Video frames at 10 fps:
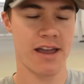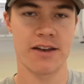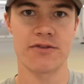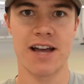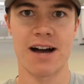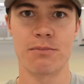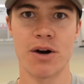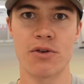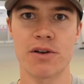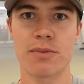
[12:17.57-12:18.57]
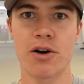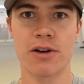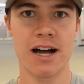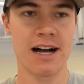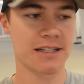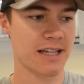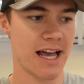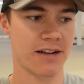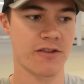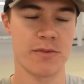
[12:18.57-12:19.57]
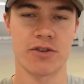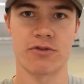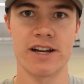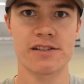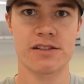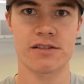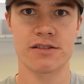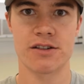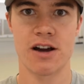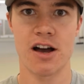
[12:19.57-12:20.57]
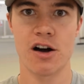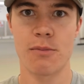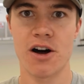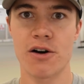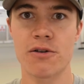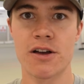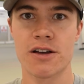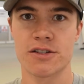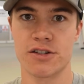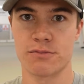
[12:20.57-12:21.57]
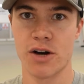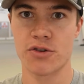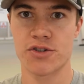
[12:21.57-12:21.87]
and you've got bone-to-bone contact from your wrist, your elbow, to your bow